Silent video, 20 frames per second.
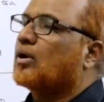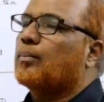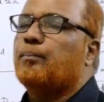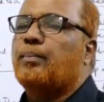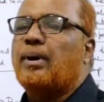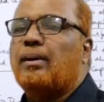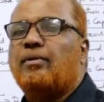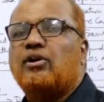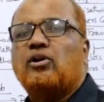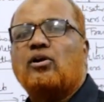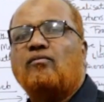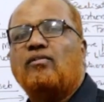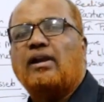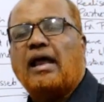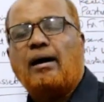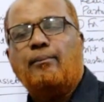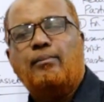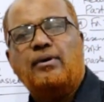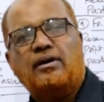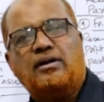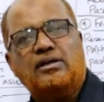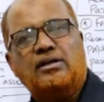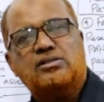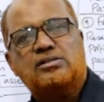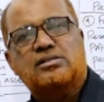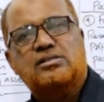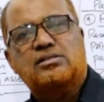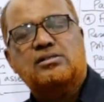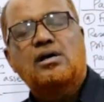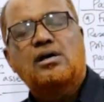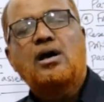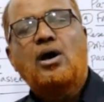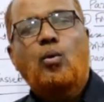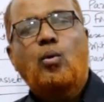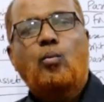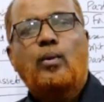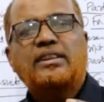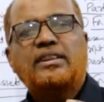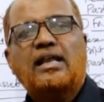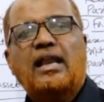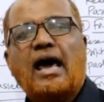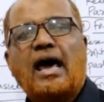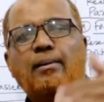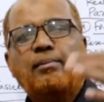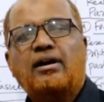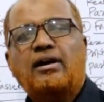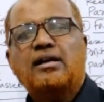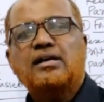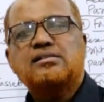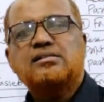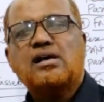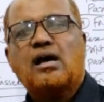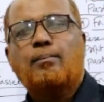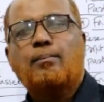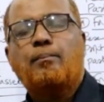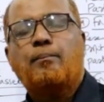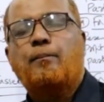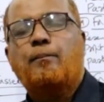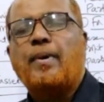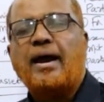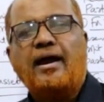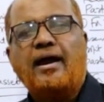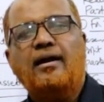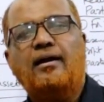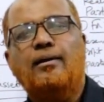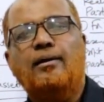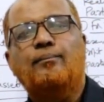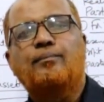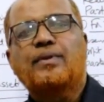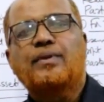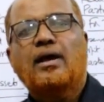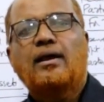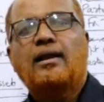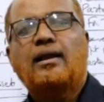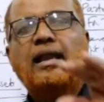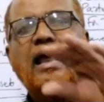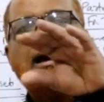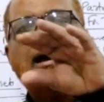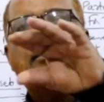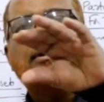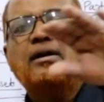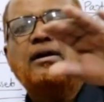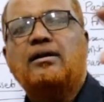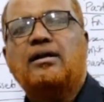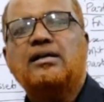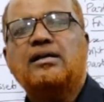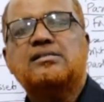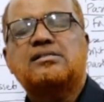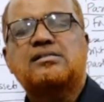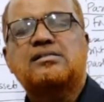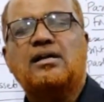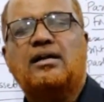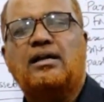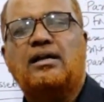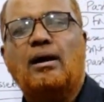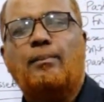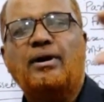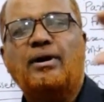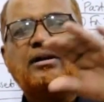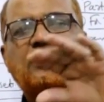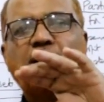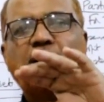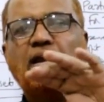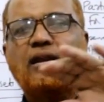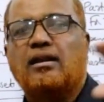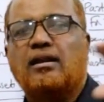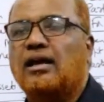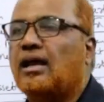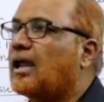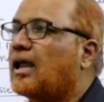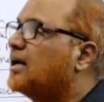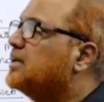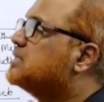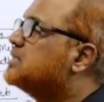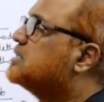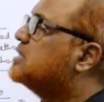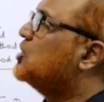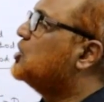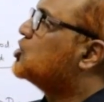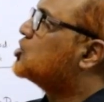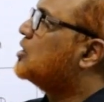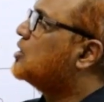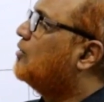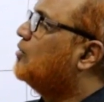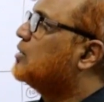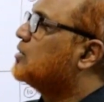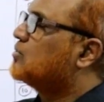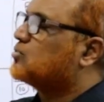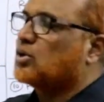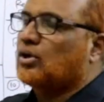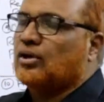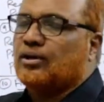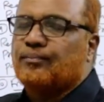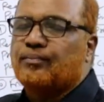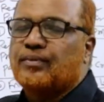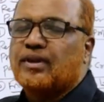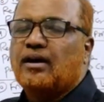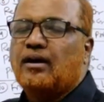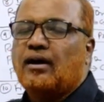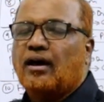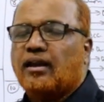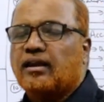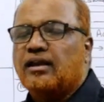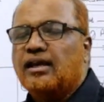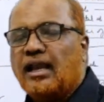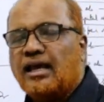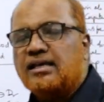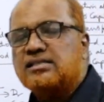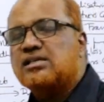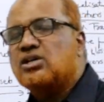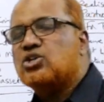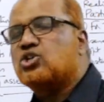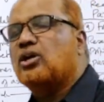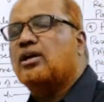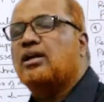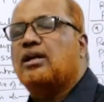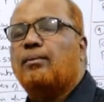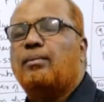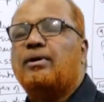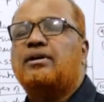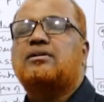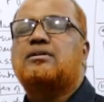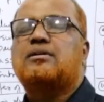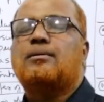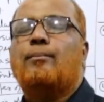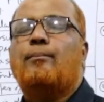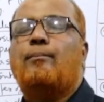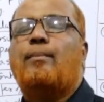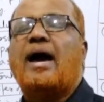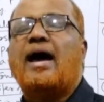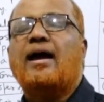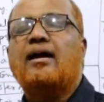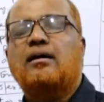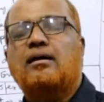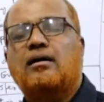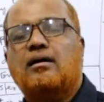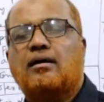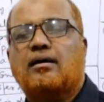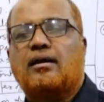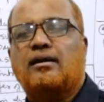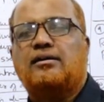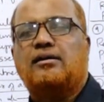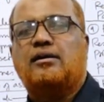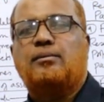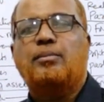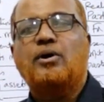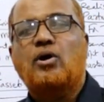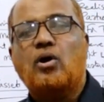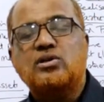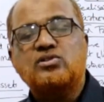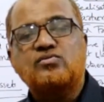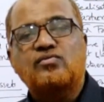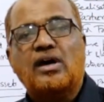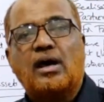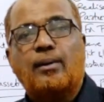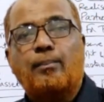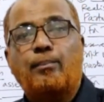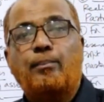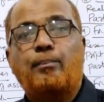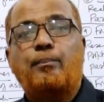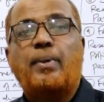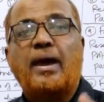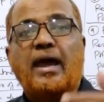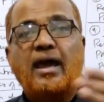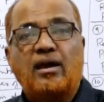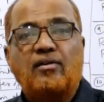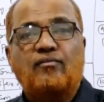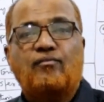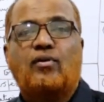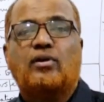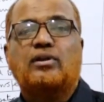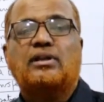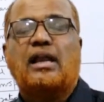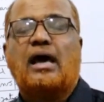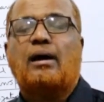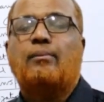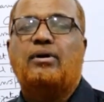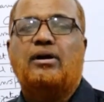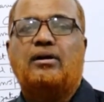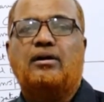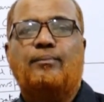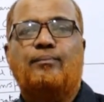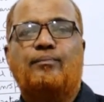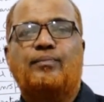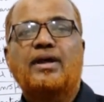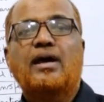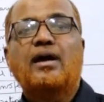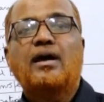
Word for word: for payment of liabilities. When the liabilities are paid, liabilities uh, debit realization uh, sorry realization debit bank credit because we are paying for the liability